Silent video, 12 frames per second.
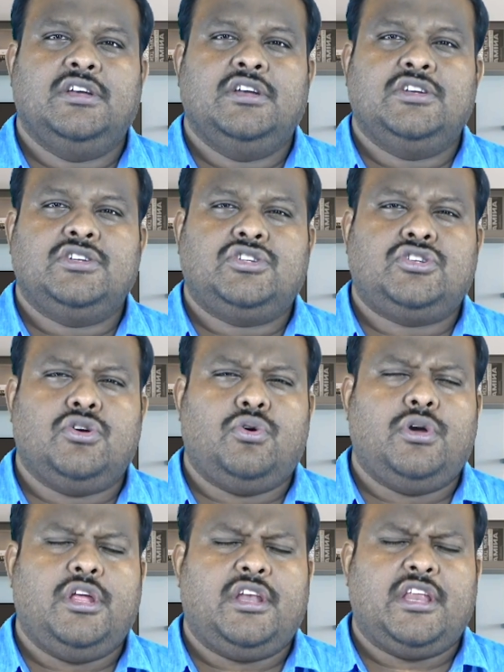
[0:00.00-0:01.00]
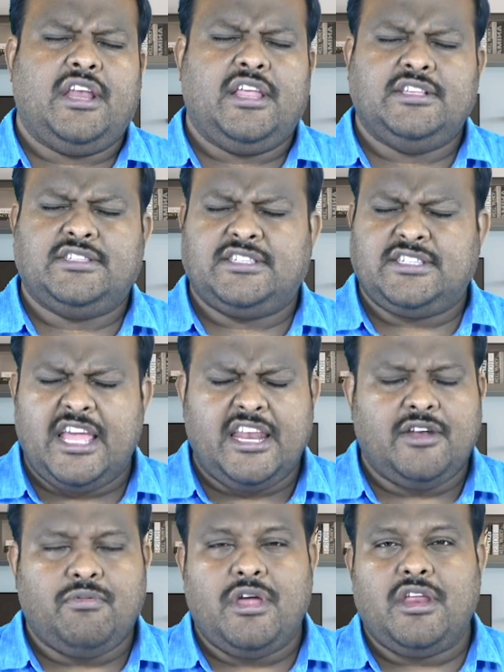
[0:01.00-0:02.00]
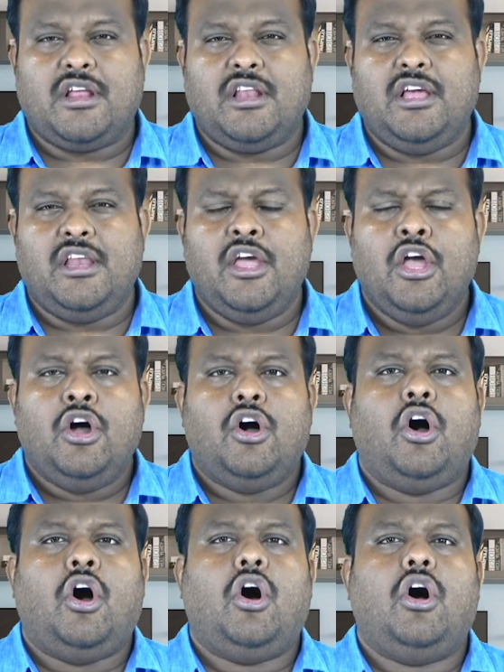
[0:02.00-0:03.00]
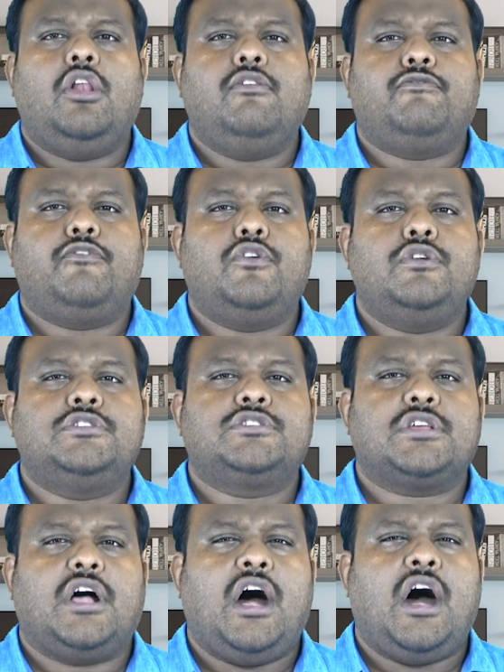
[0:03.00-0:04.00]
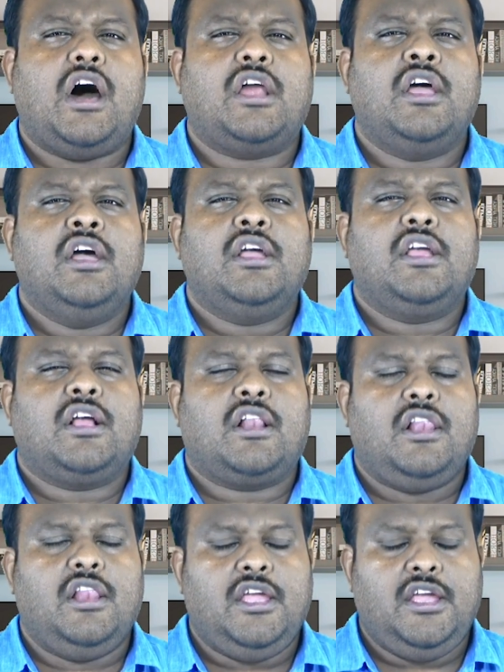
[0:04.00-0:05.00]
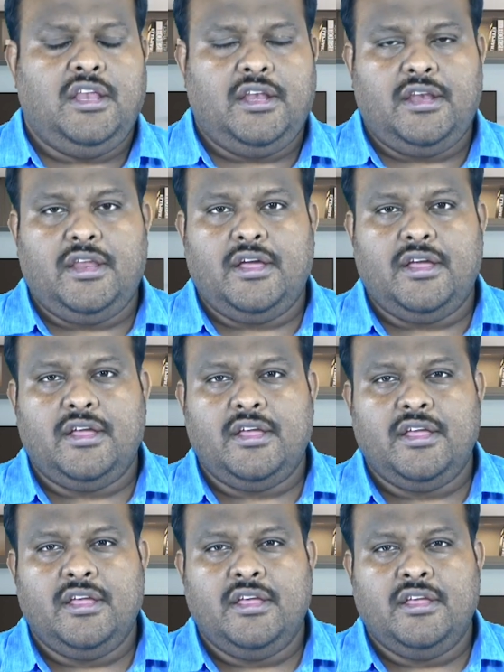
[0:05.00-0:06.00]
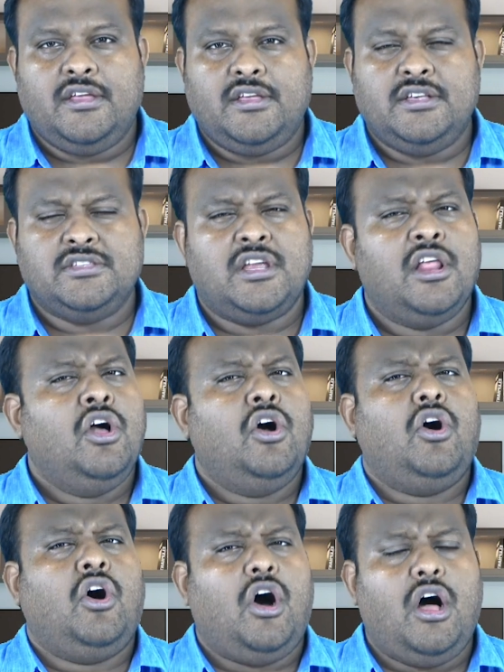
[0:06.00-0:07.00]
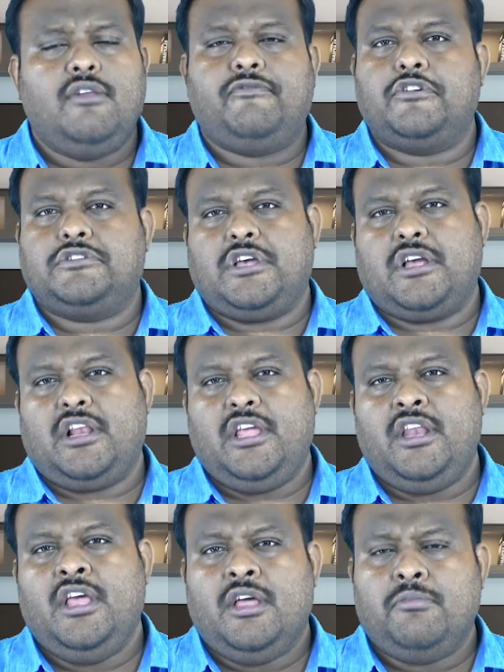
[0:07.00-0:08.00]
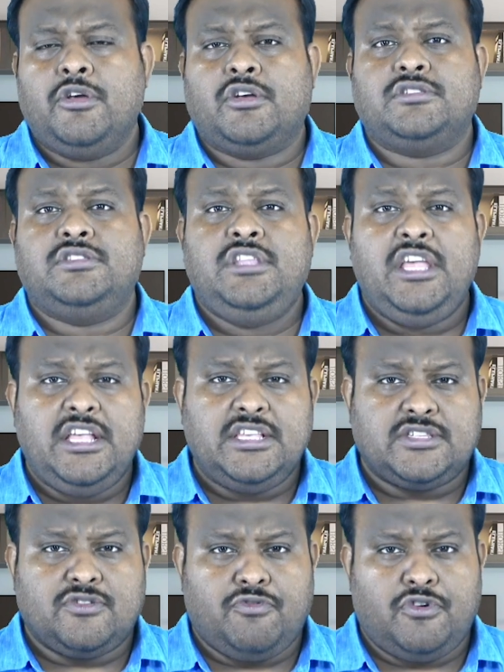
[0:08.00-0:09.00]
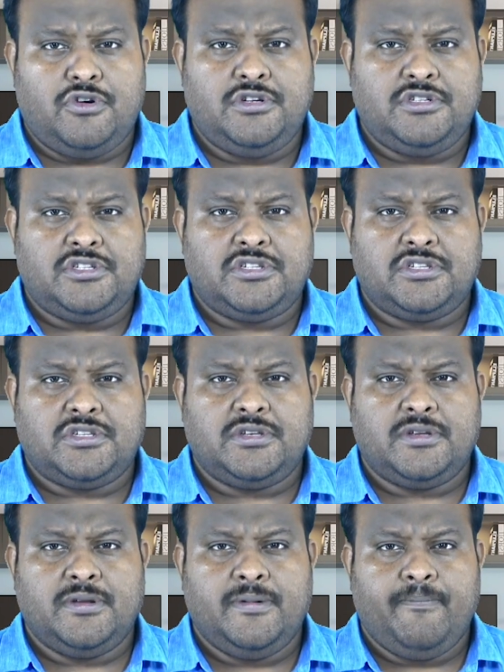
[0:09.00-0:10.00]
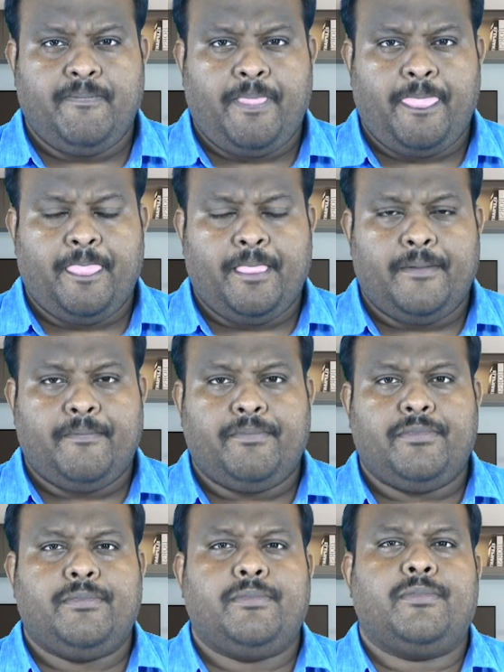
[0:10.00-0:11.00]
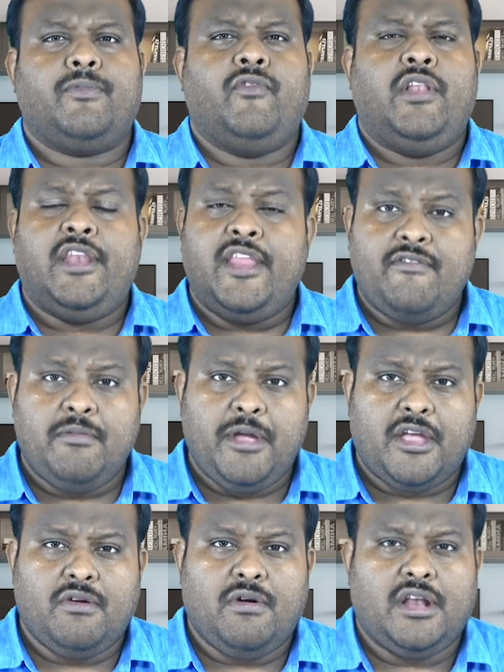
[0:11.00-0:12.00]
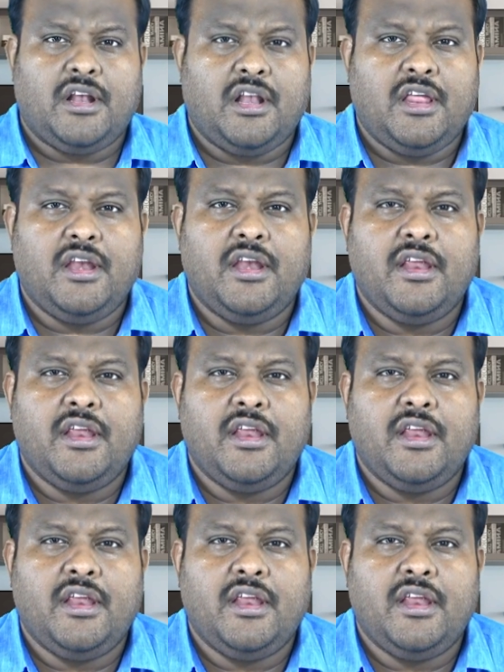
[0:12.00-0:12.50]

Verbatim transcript: showed it and he said it very clearly all foods are clean. He said, all foods are clean because these foods will never make you unclean